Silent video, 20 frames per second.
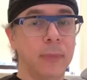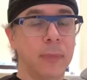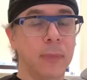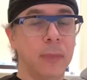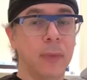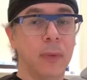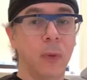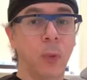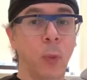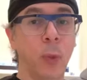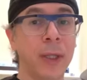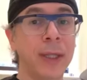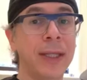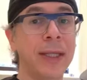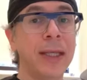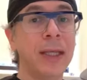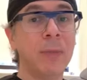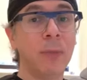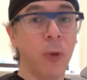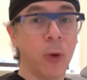We need
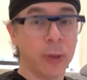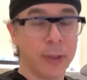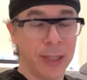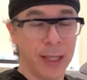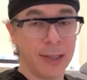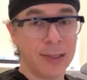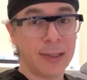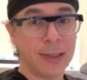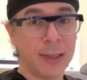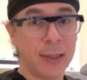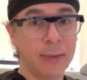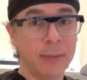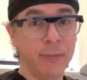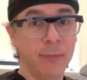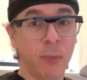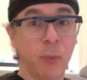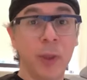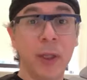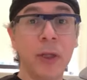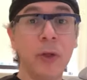more testing. We
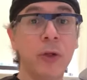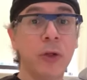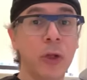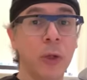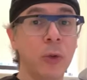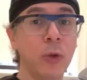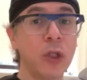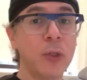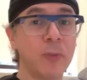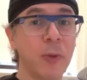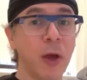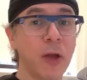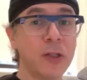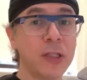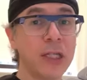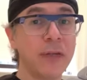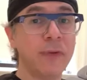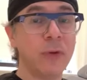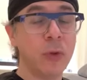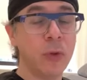need to know who's positive,
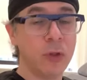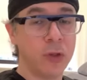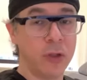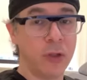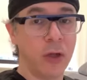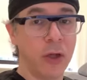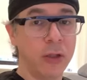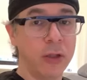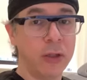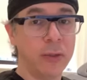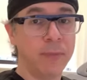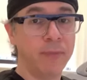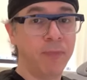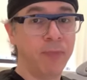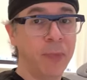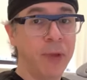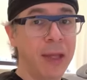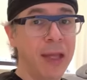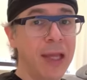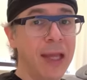who's not,
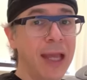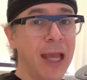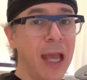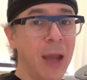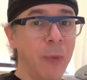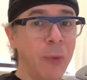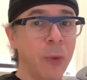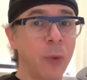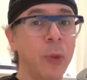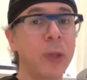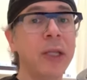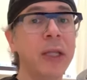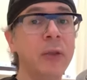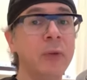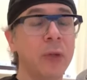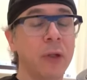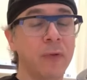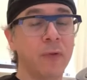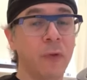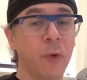and we really need to
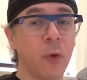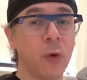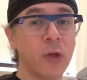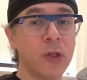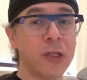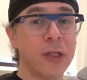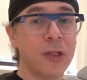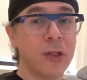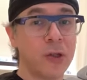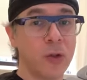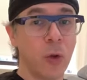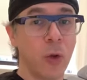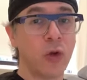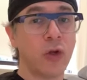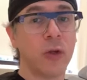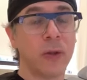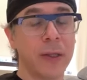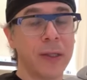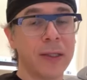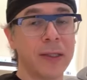enforce social
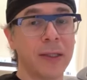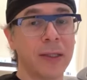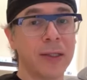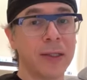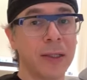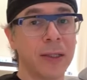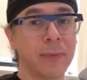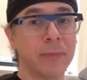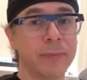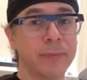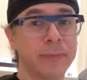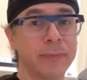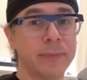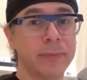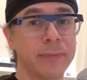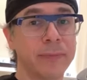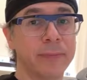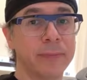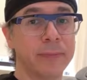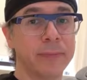distancing.
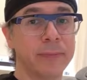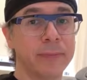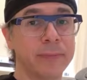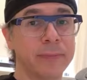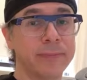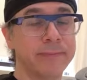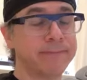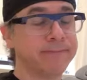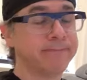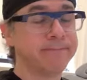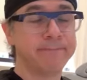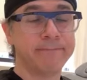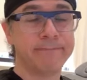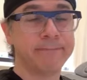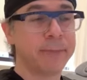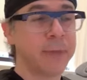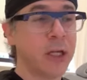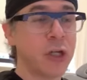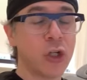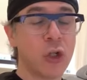There's
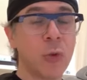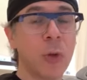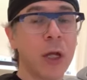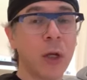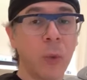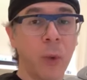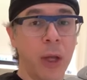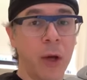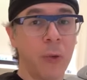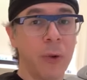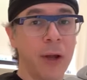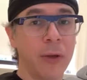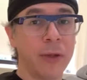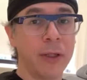no other way around it.